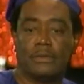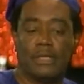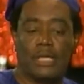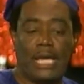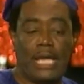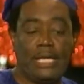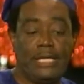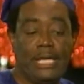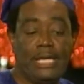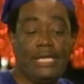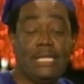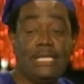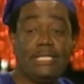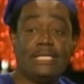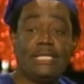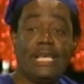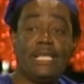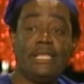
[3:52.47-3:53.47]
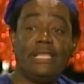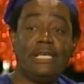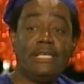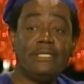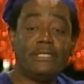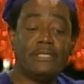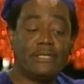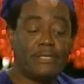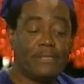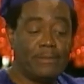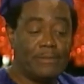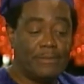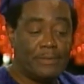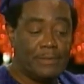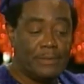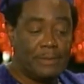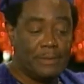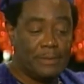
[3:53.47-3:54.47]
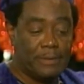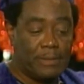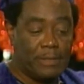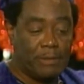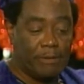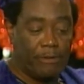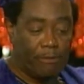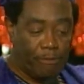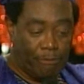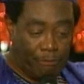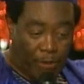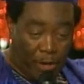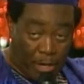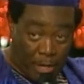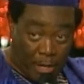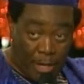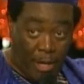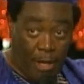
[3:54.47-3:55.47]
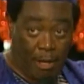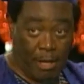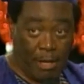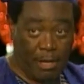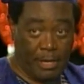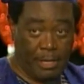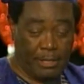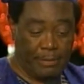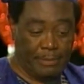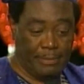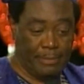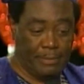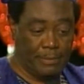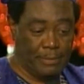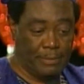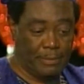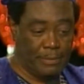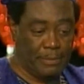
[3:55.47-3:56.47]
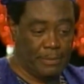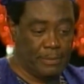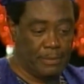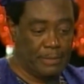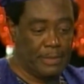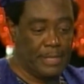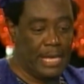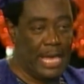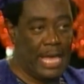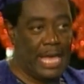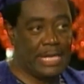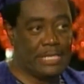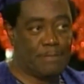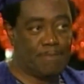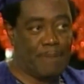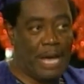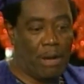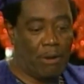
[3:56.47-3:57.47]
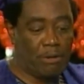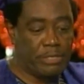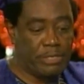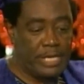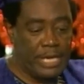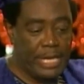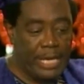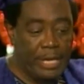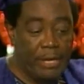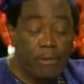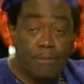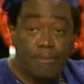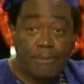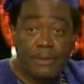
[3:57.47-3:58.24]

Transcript: And then he said this, for God has power to help